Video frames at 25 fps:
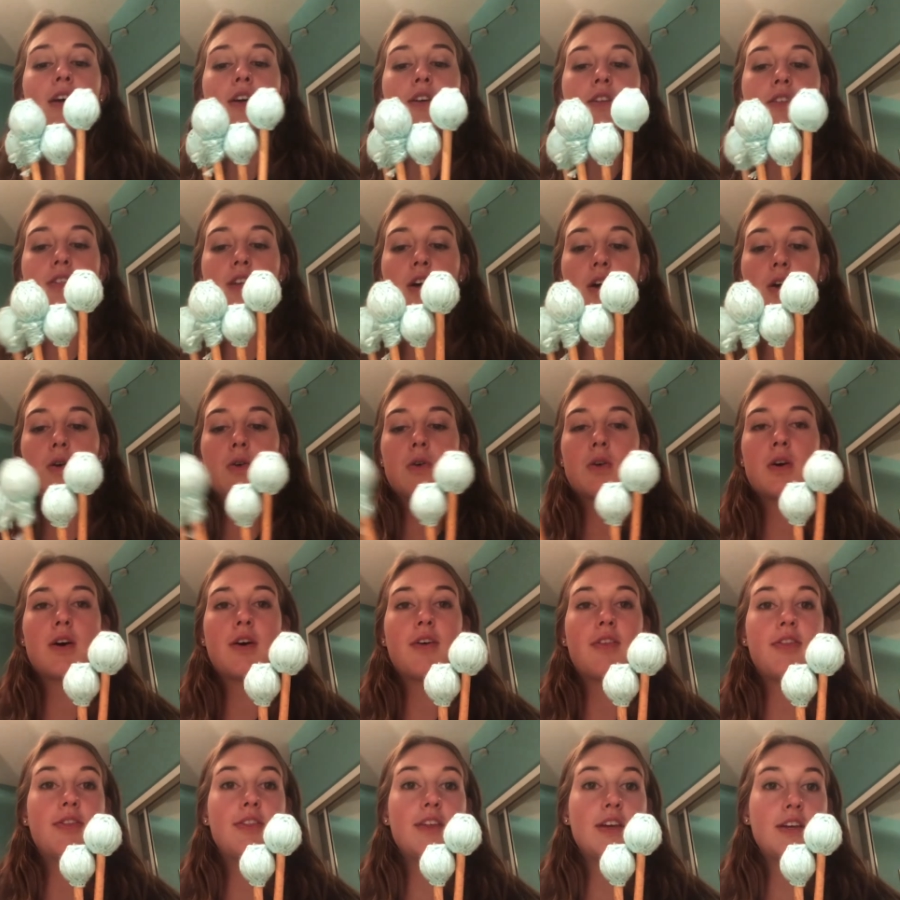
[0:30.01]
So
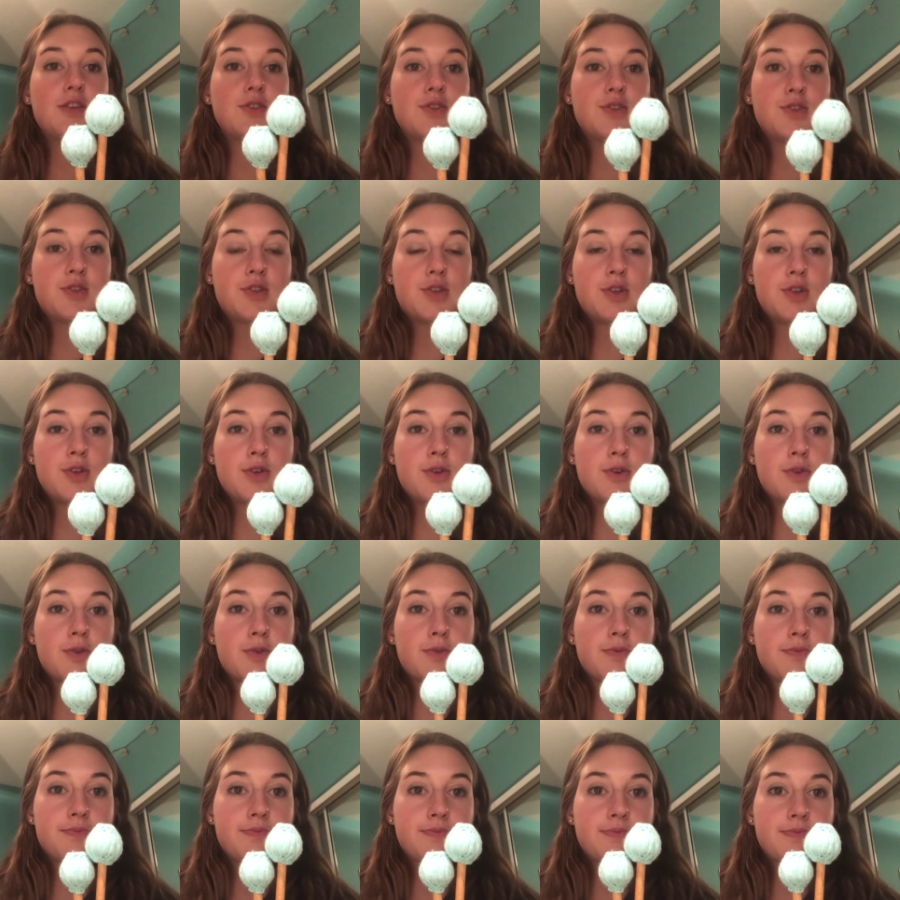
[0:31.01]
these two